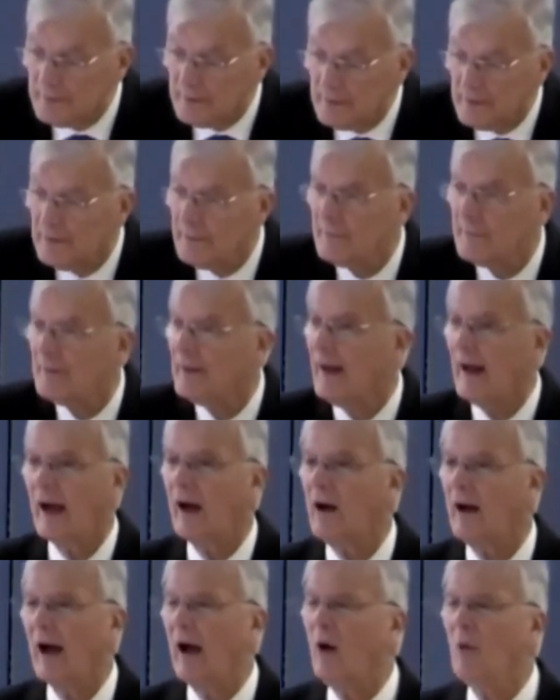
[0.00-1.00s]

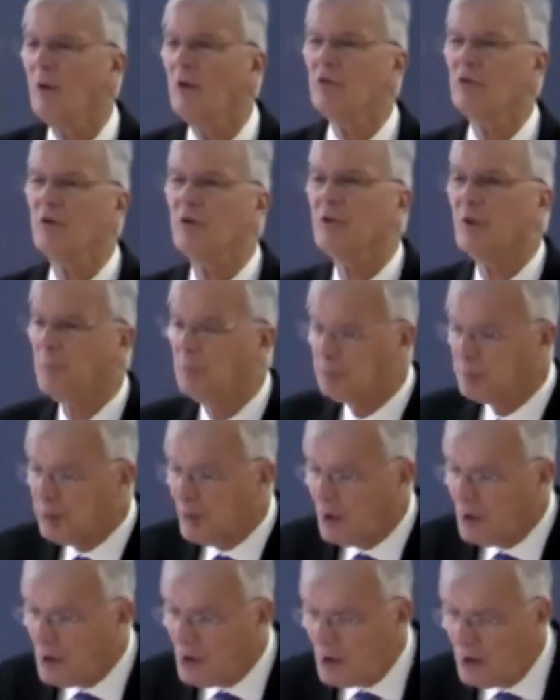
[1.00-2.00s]
How is it that
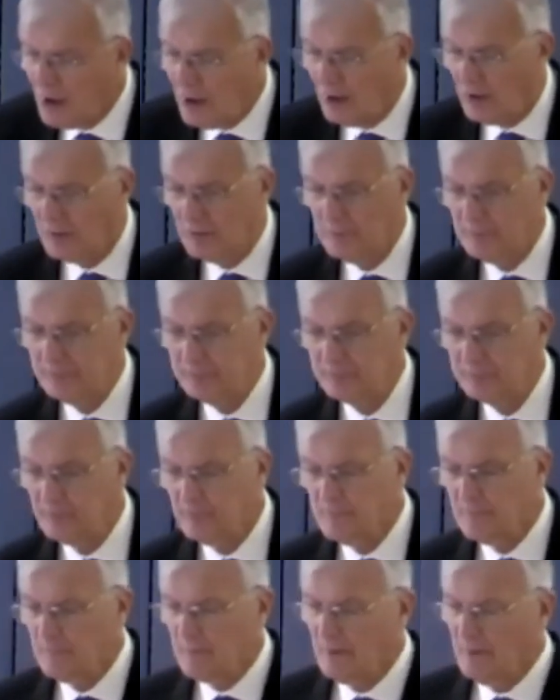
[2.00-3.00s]
Paul,
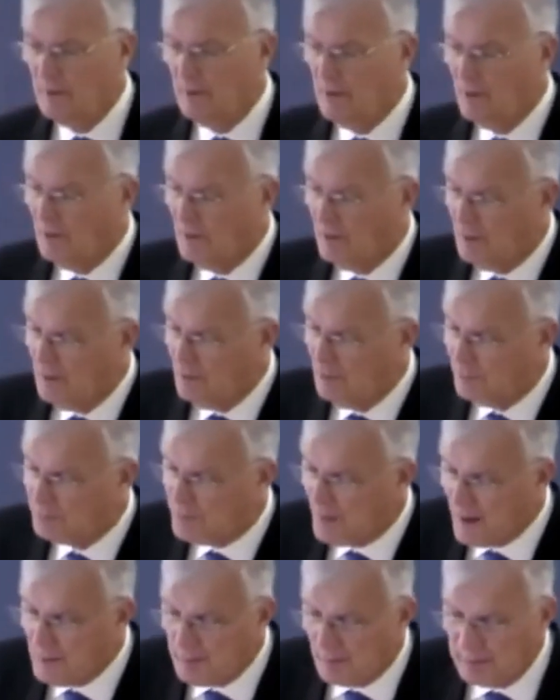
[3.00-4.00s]
who
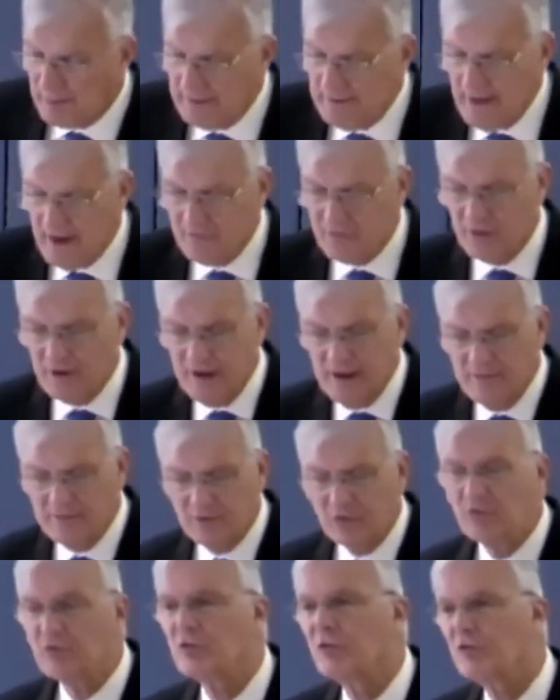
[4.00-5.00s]
probably never even
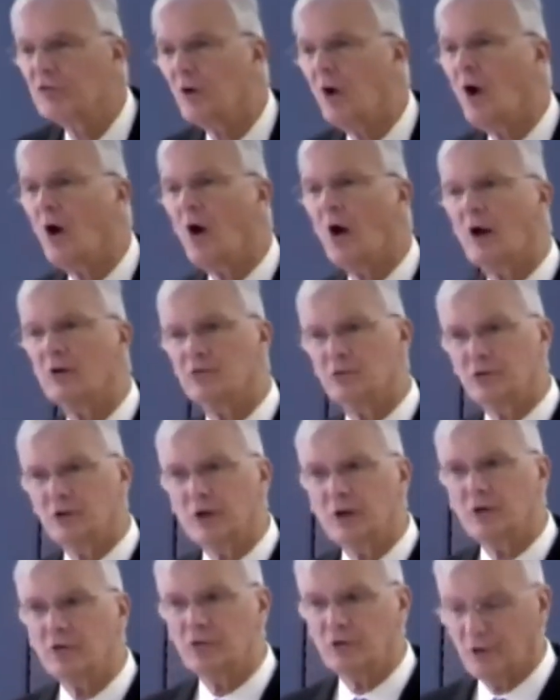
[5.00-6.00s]
saw
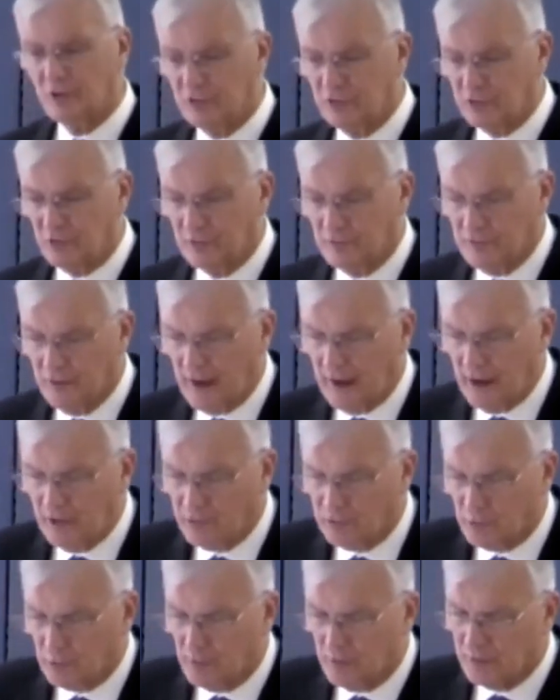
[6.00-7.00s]
Jesus of
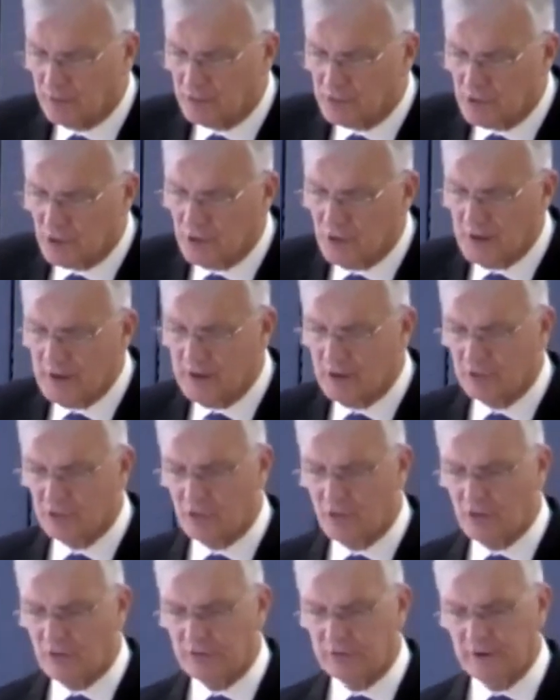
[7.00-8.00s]
Nazareth during his
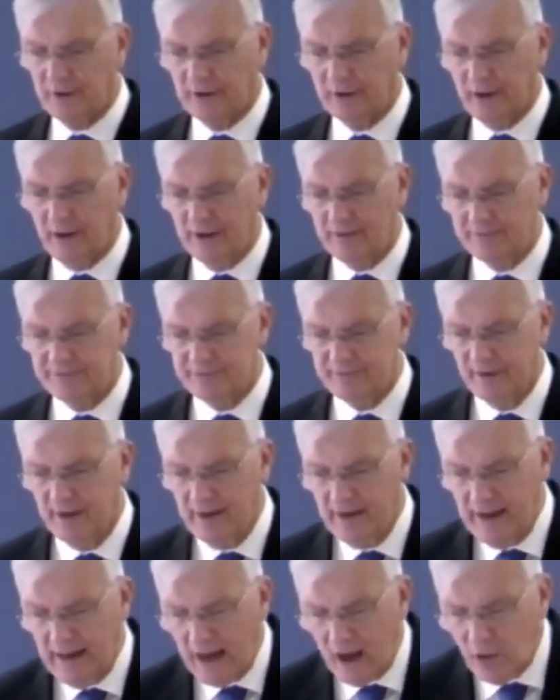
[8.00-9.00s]
earthly life,
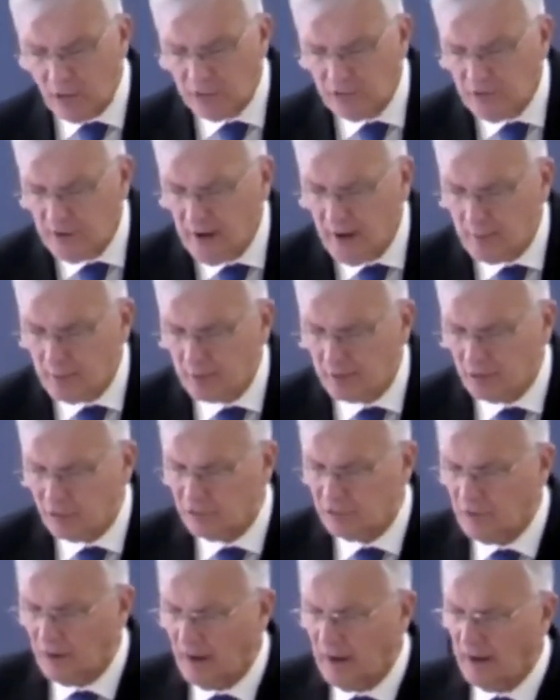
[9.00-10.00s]
how is he able to
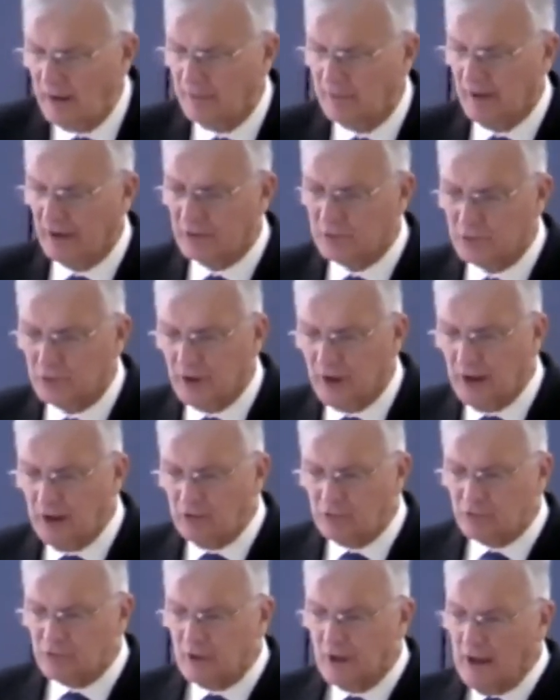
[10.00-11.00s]
say that Christ
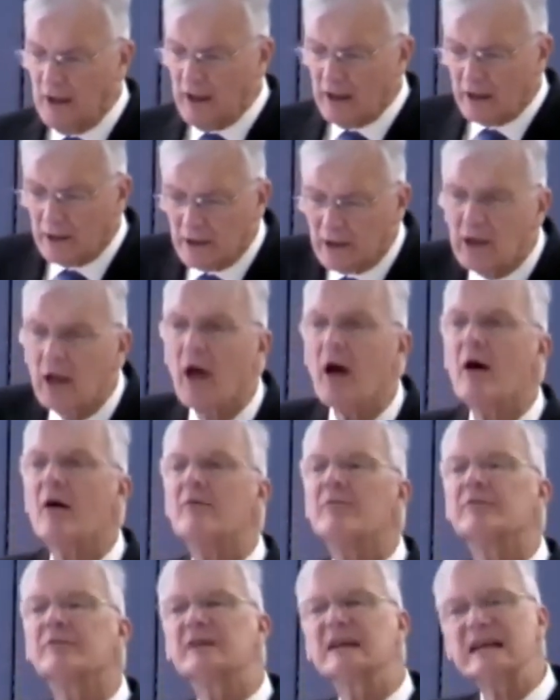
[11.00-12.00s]
loved
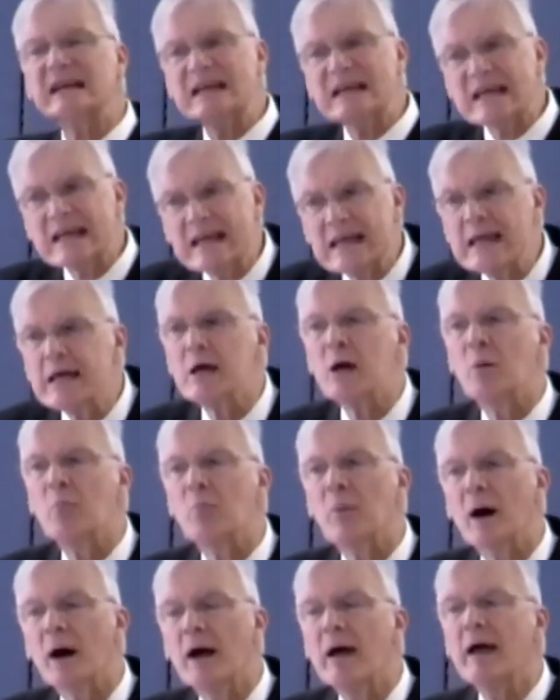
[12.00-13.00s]
him
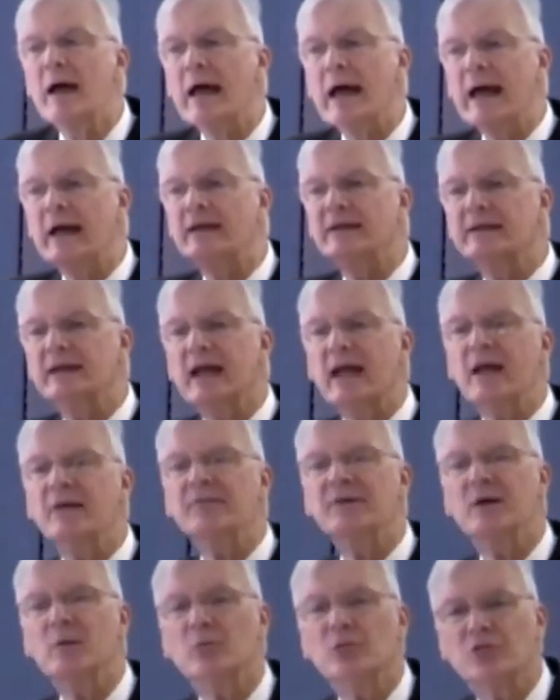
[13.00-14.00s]
and gave
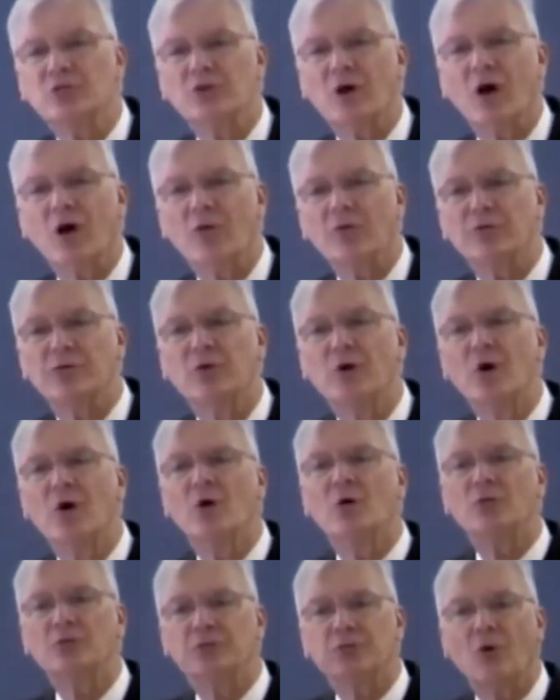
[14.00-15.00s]
himself
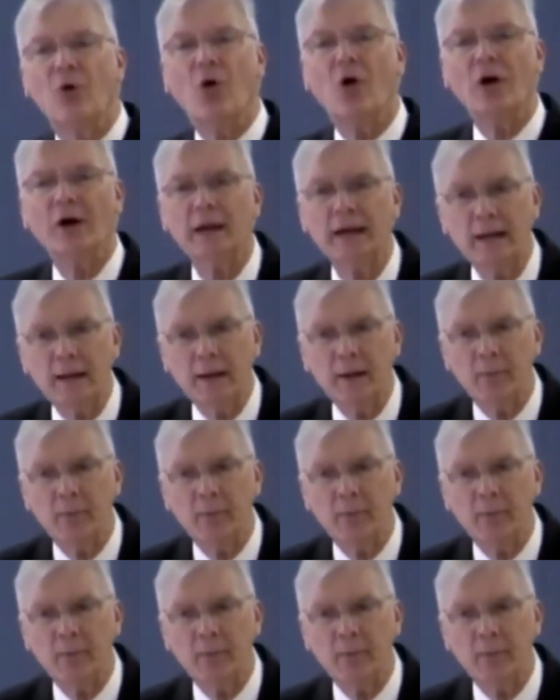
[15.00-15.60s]
for him?